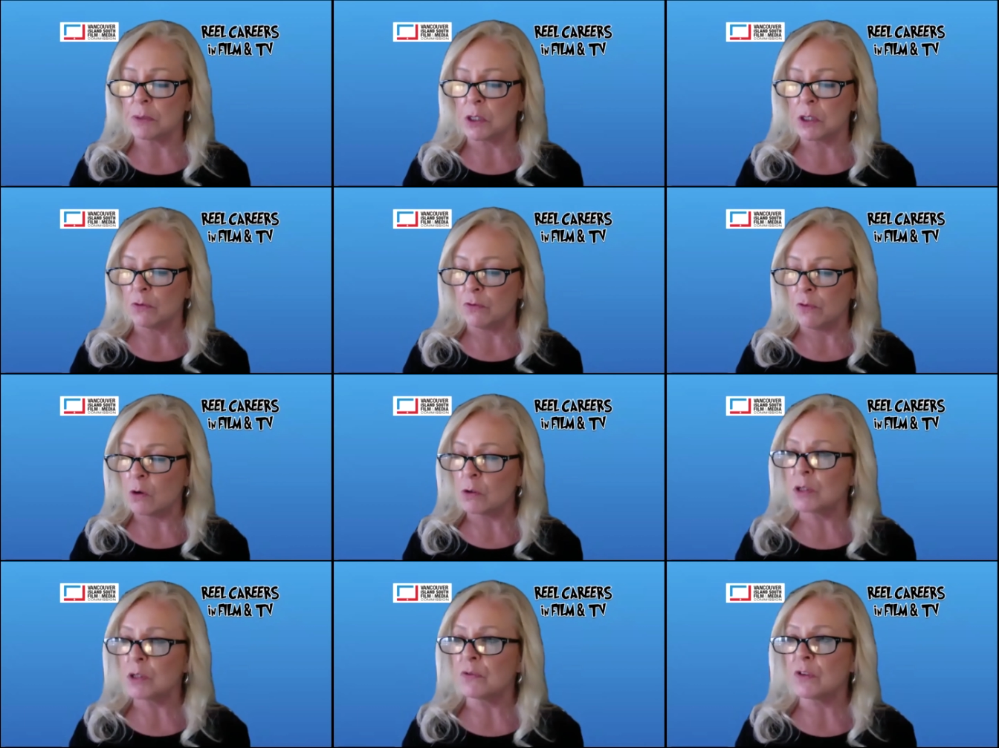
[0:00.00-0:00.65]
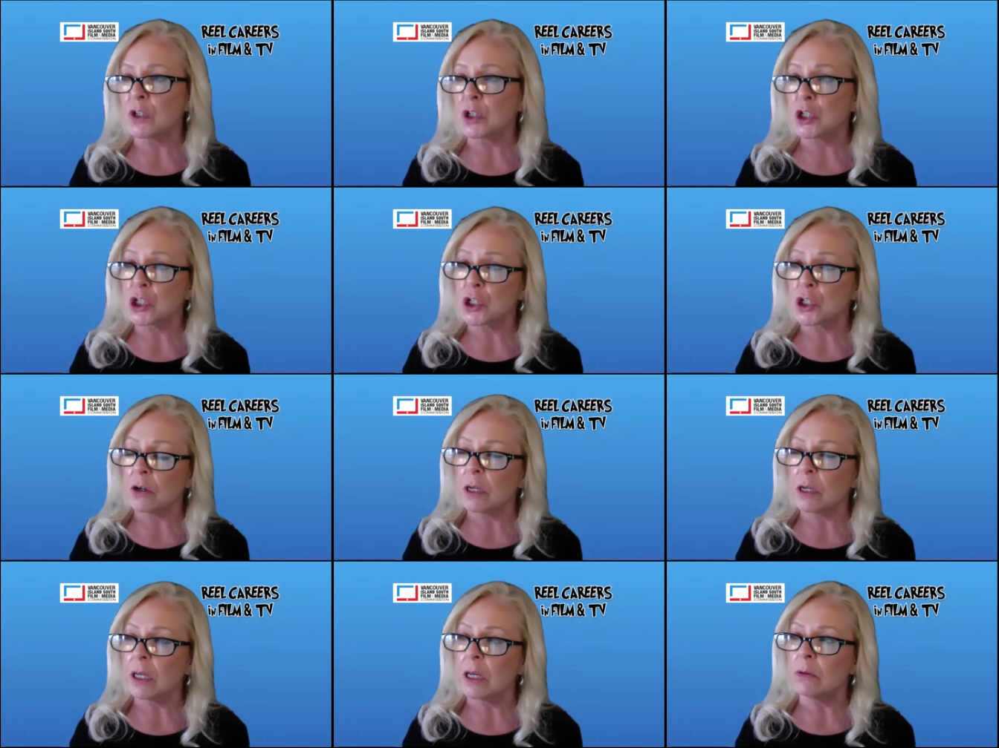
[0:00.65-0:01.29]
So, folks, if you're
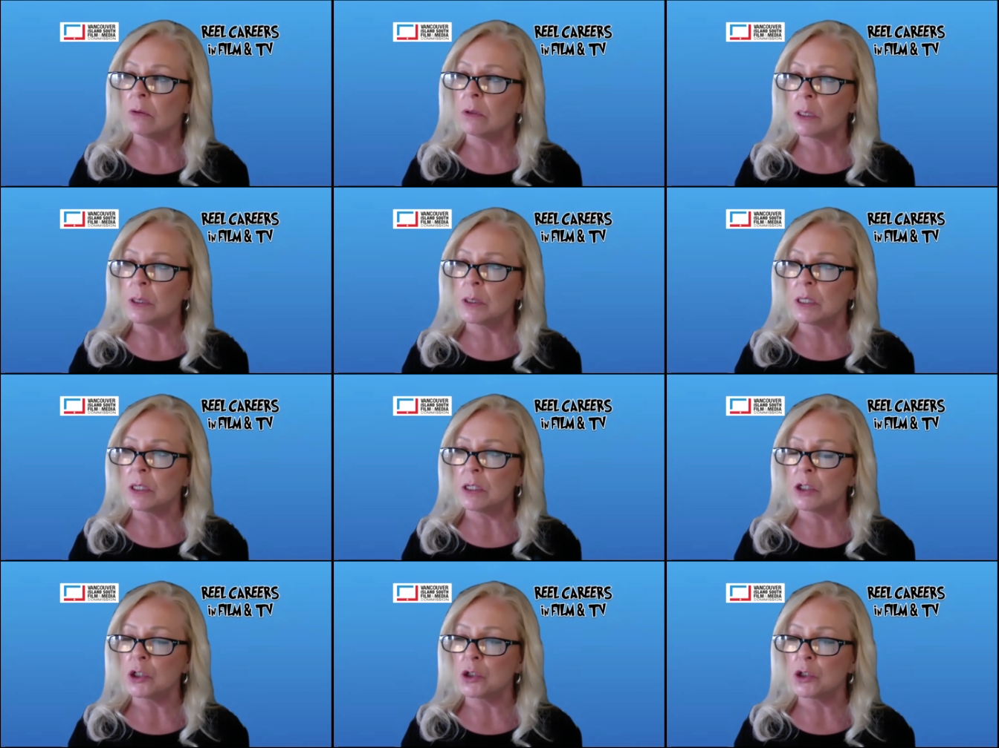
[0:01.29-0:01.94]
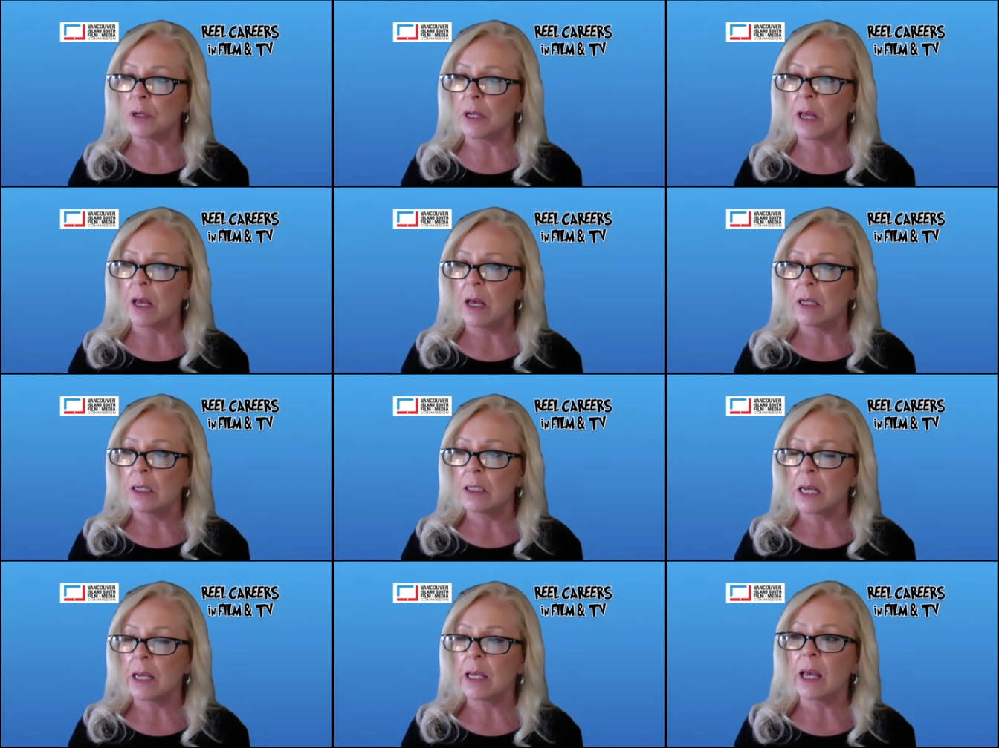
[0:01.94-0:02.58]
starting out in this industry,
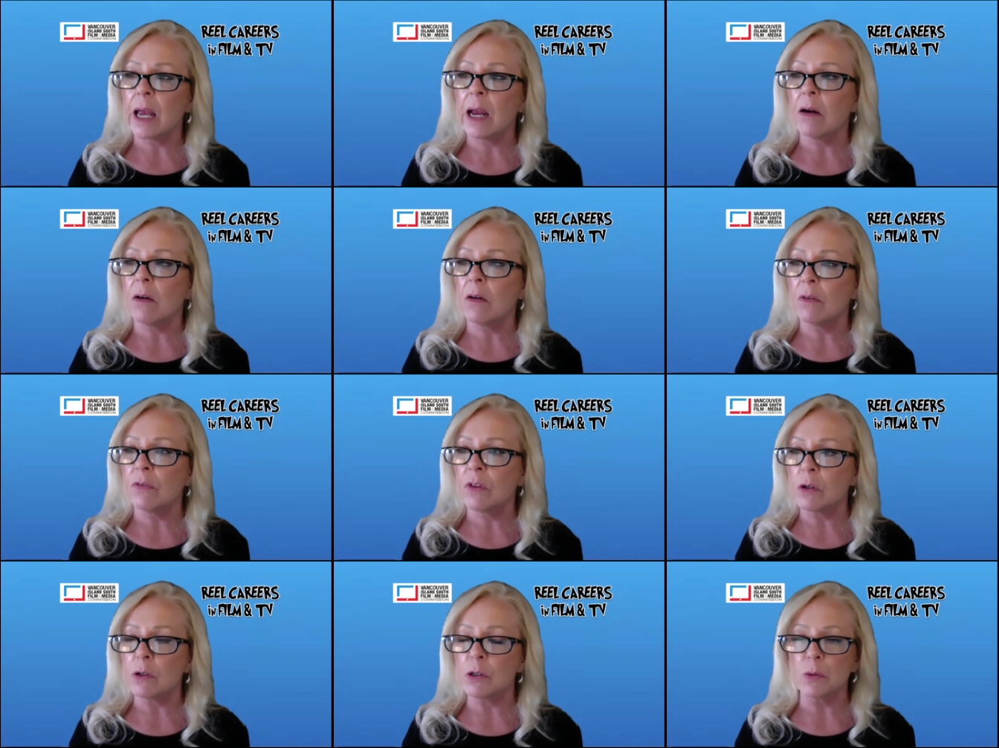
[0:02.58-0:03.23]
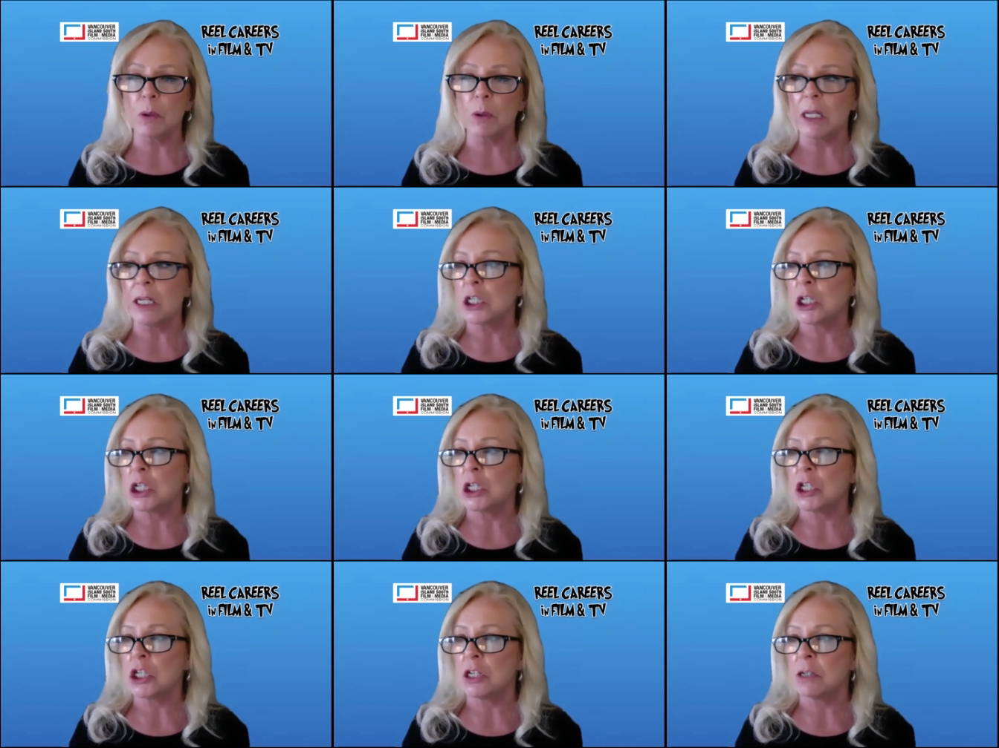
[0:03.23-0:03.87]
take care of those
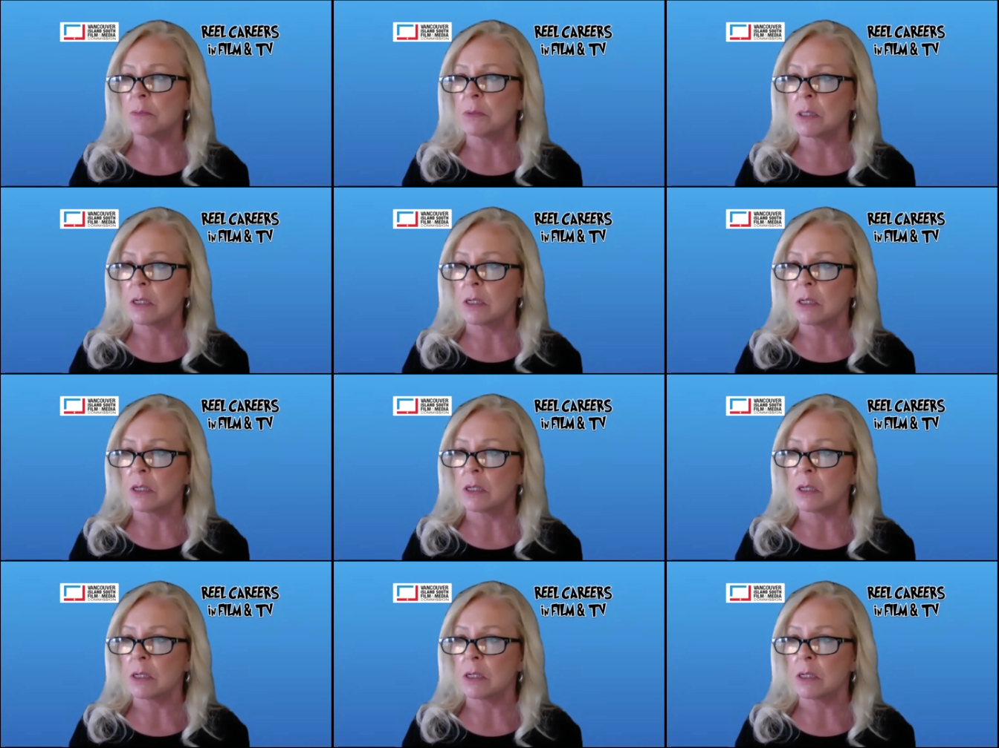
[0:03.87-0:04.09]
relationships.